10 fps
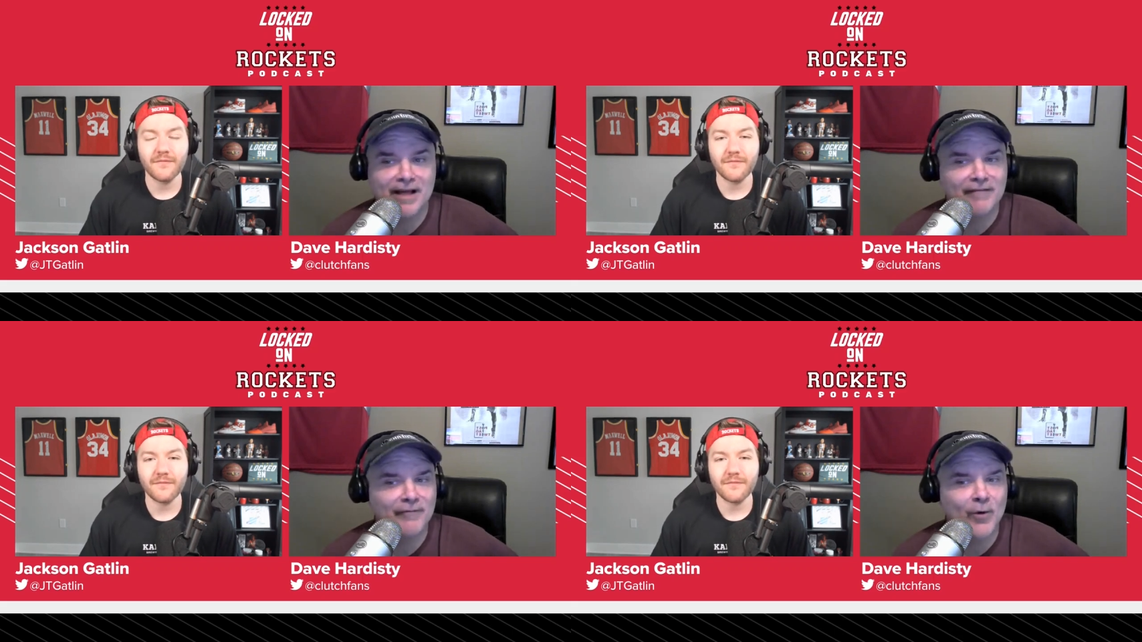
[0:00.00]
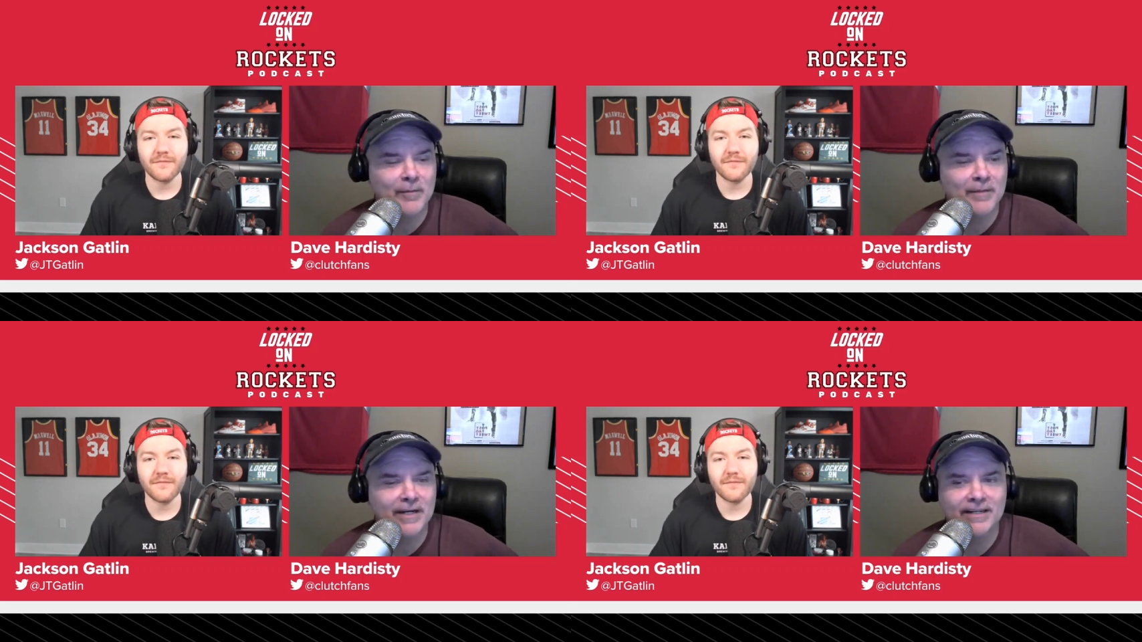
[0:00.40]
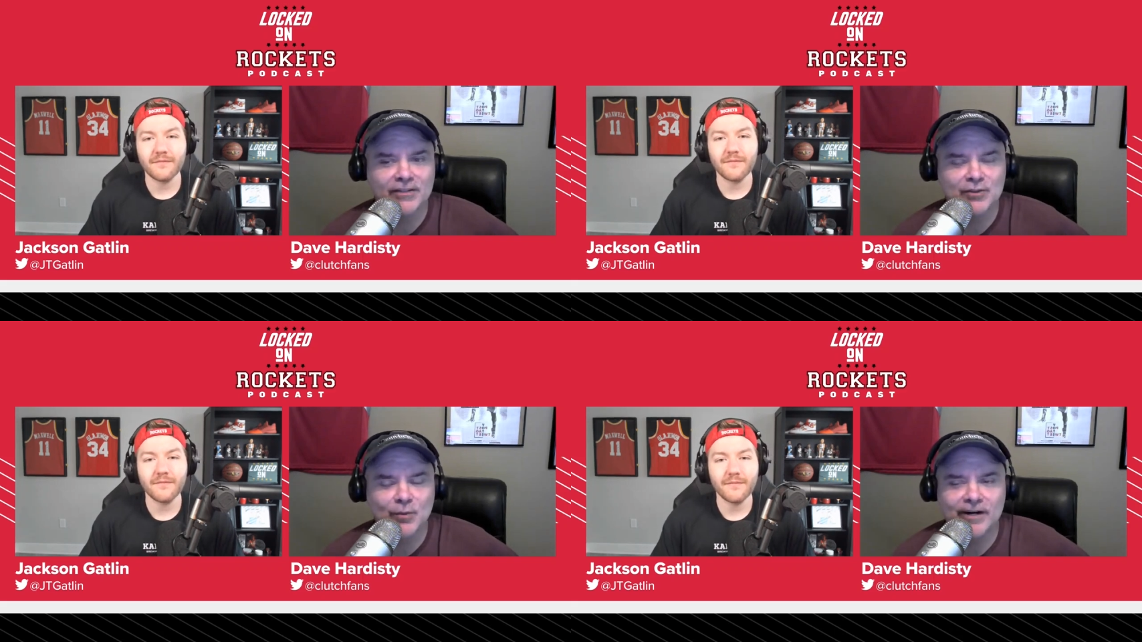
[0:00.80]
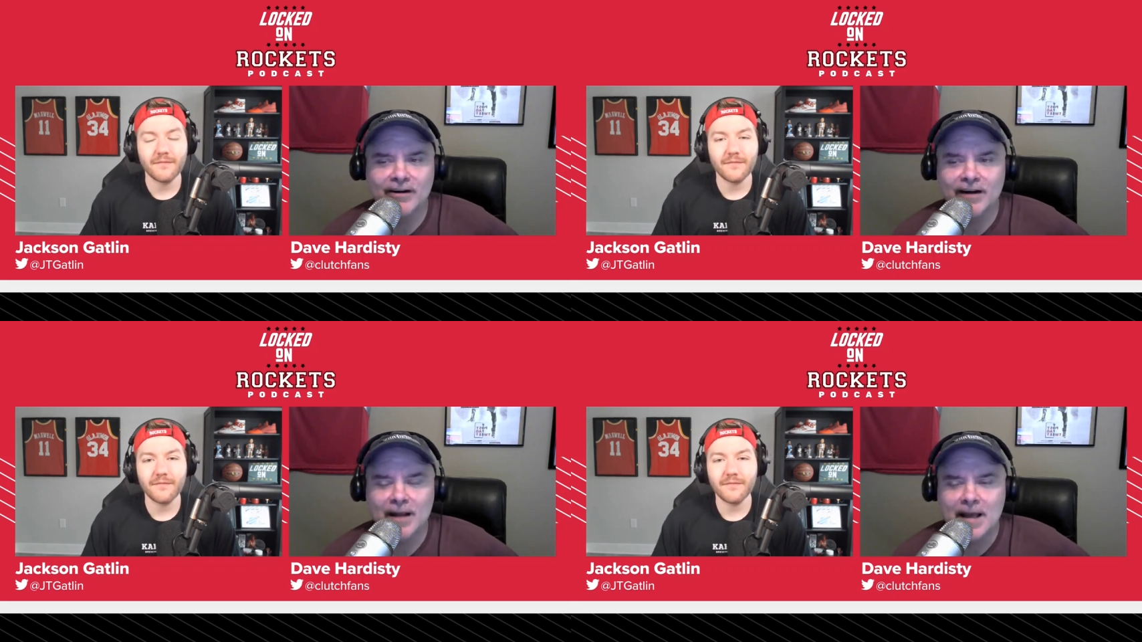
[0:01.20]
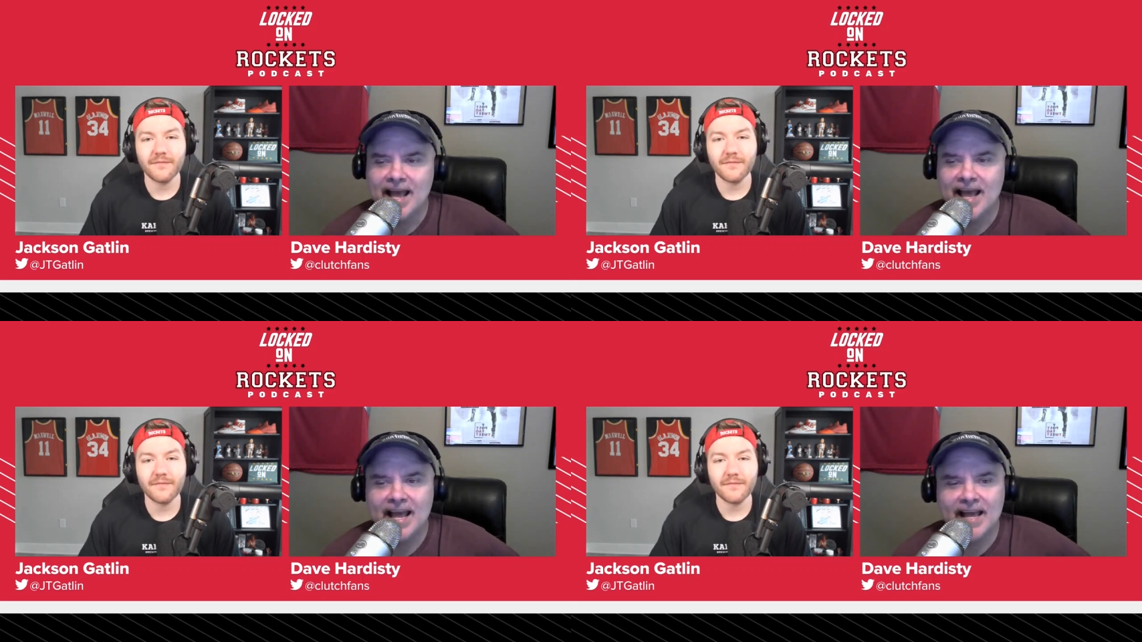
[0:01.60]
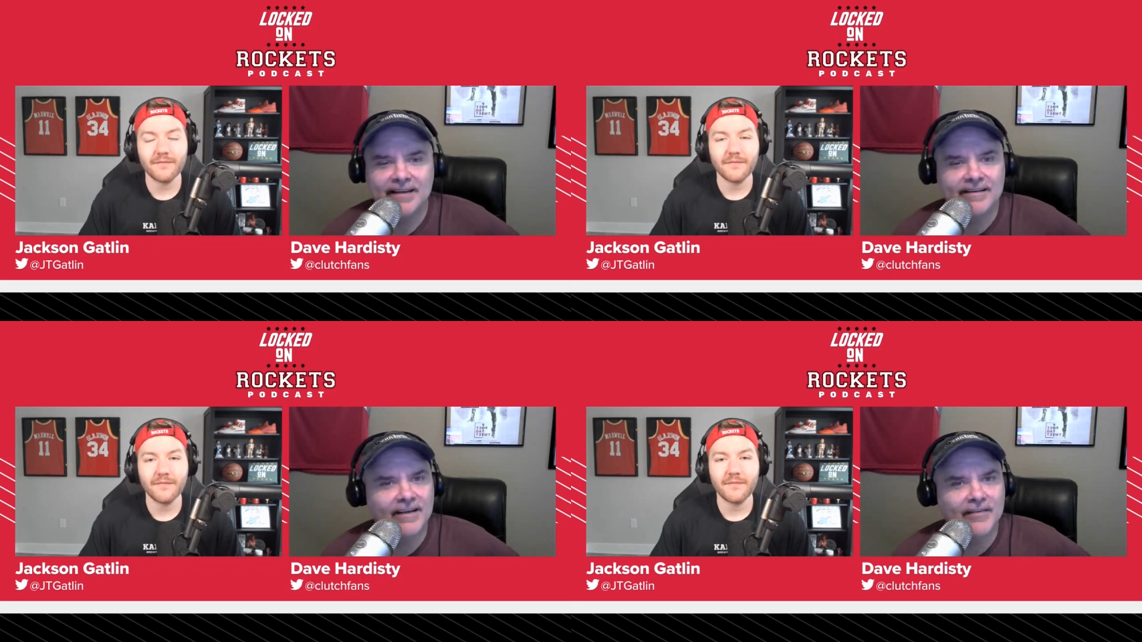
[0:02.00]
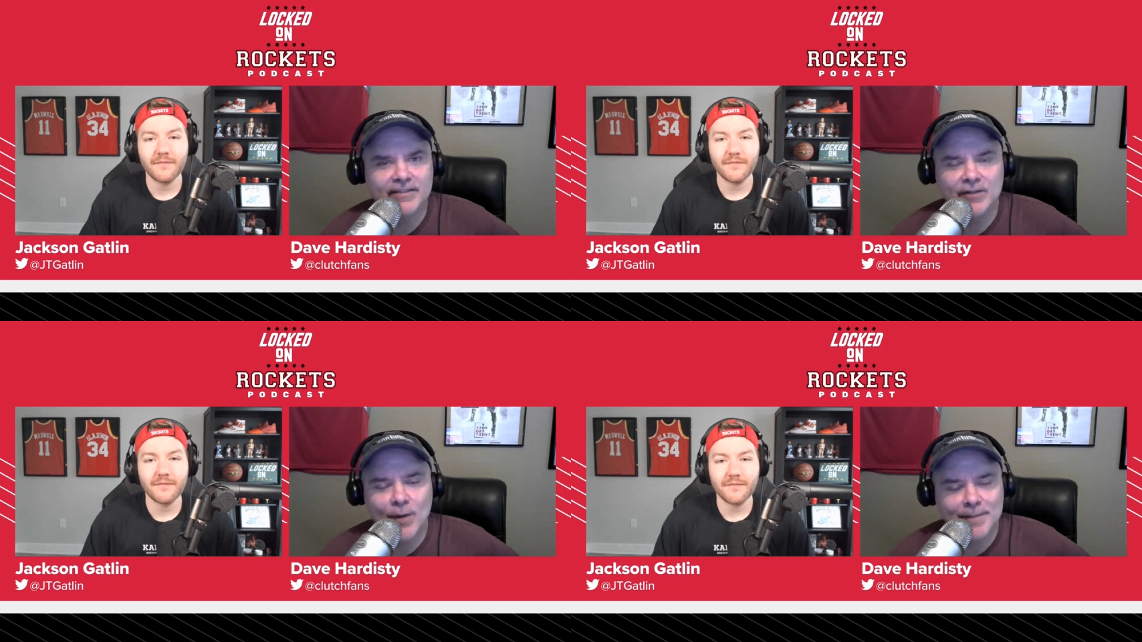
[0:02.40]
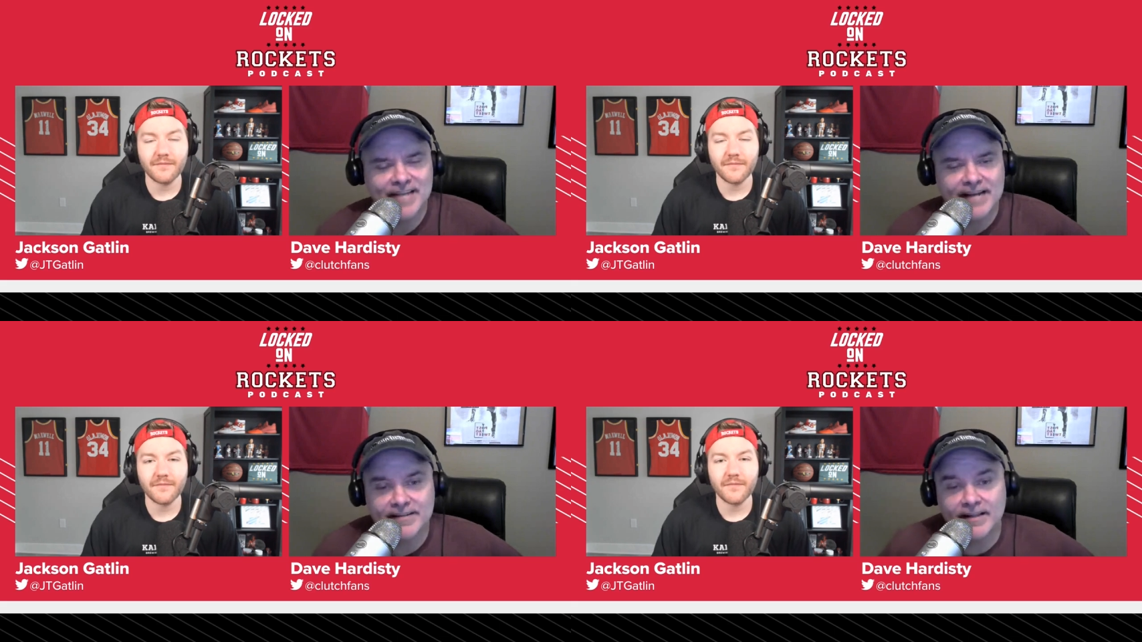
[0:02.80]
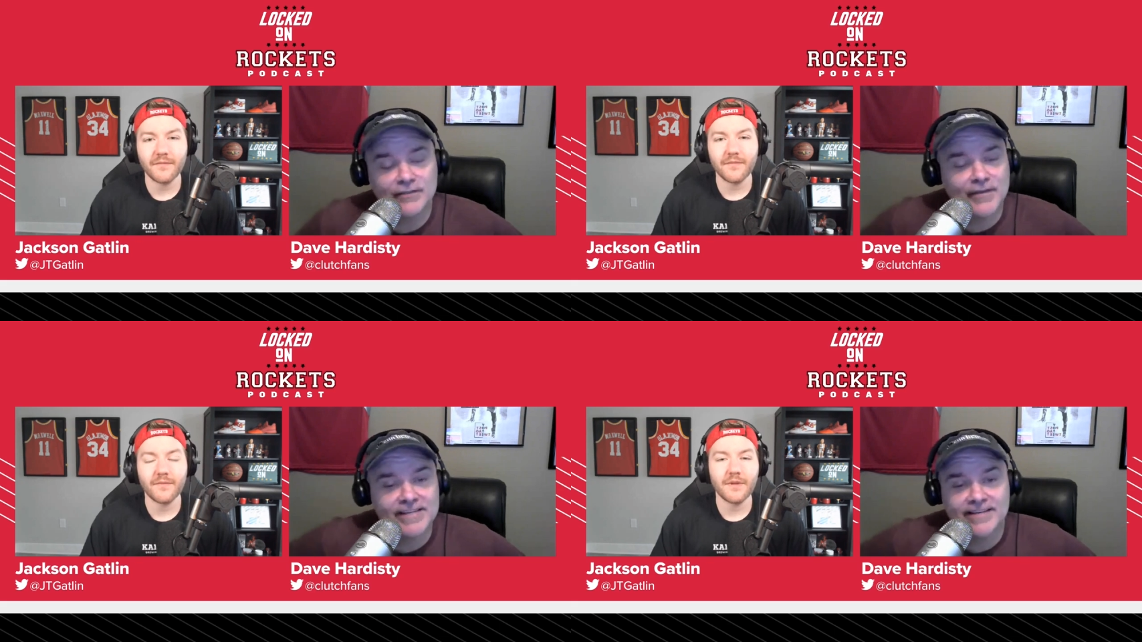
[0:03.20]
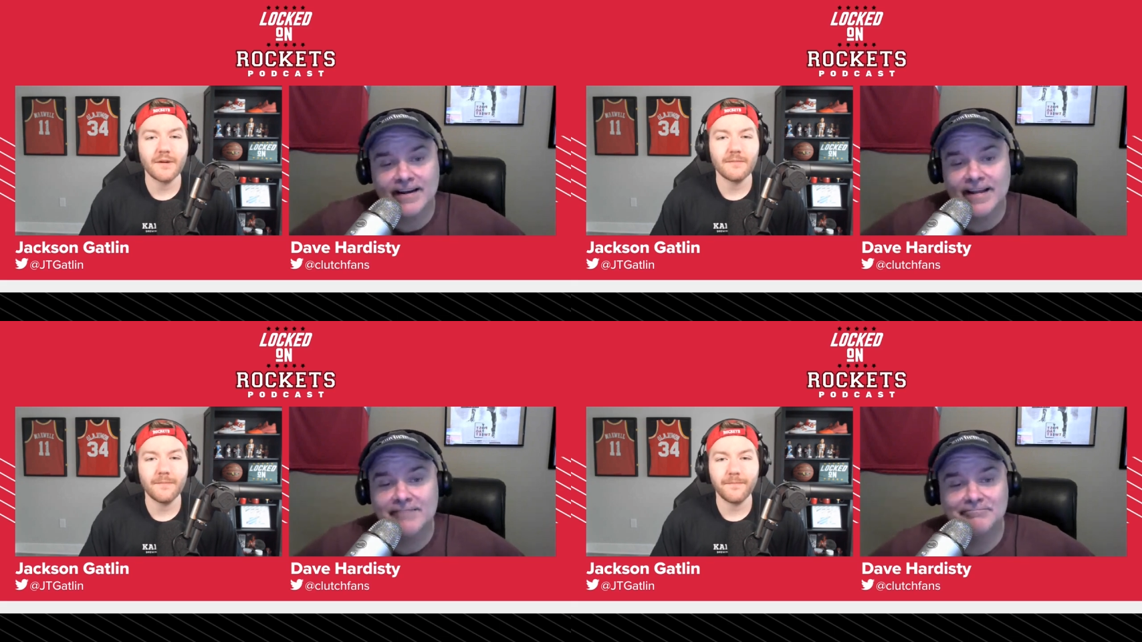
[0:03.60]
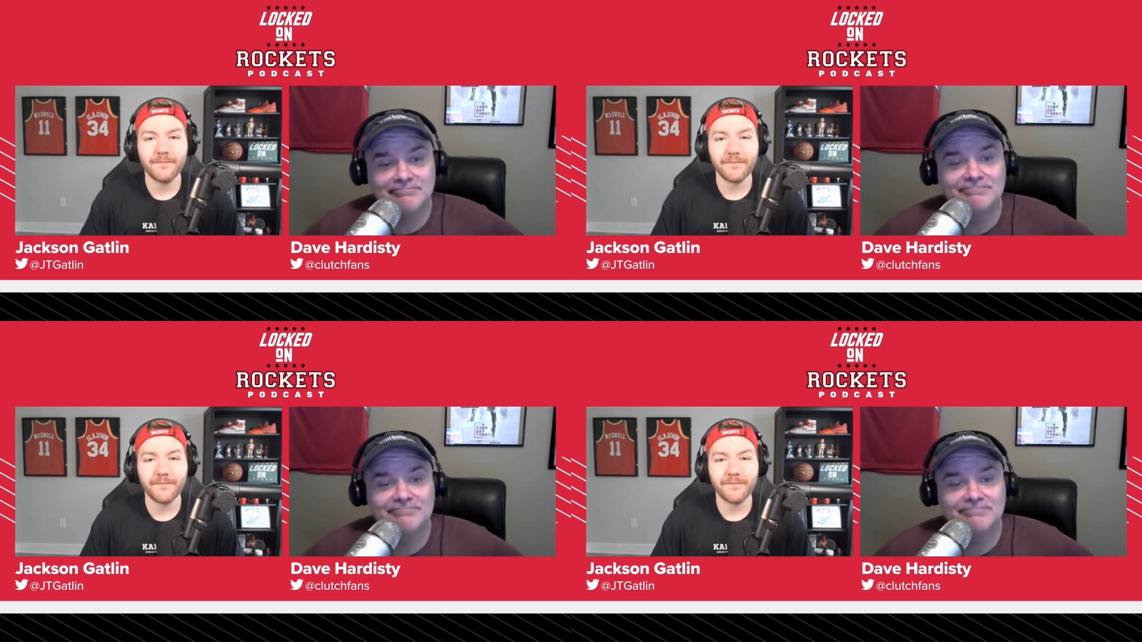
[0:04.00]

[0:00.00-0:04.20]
Speaker 1: platform uh, on Twitter, and uh, the, the website is clutchfans.net.